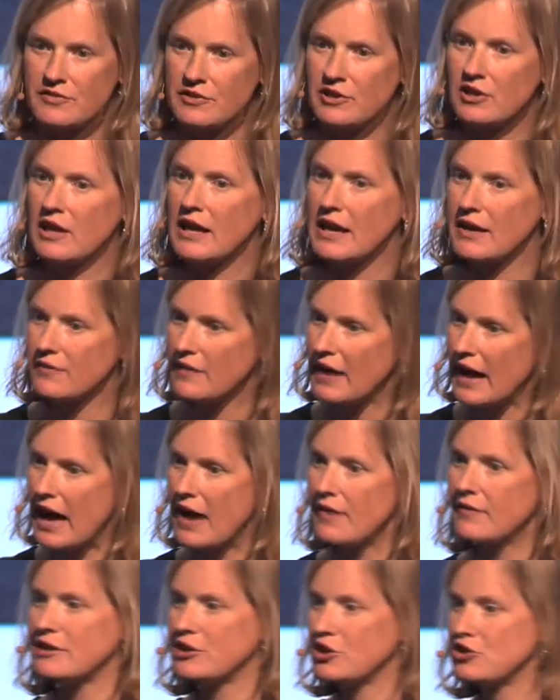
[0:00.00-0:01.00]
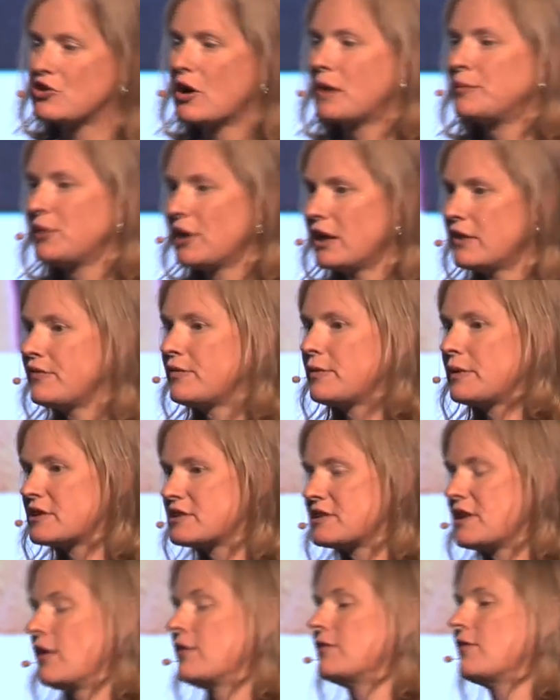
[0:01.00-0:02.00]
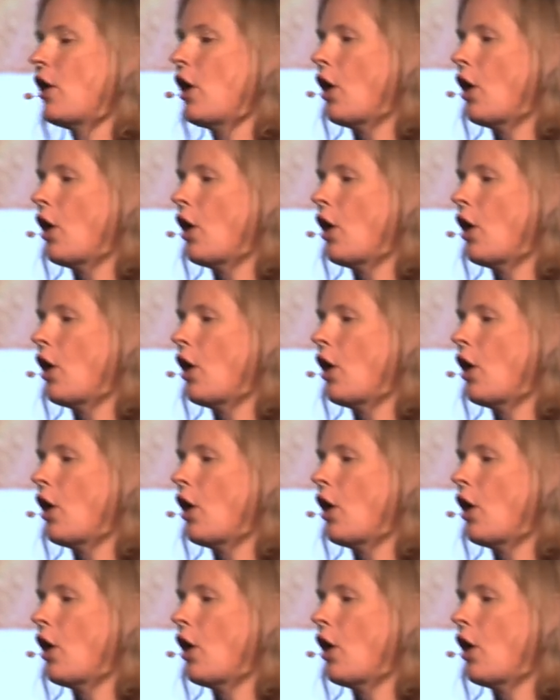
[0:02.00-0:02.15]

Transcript: your life, having to draw blood from yourself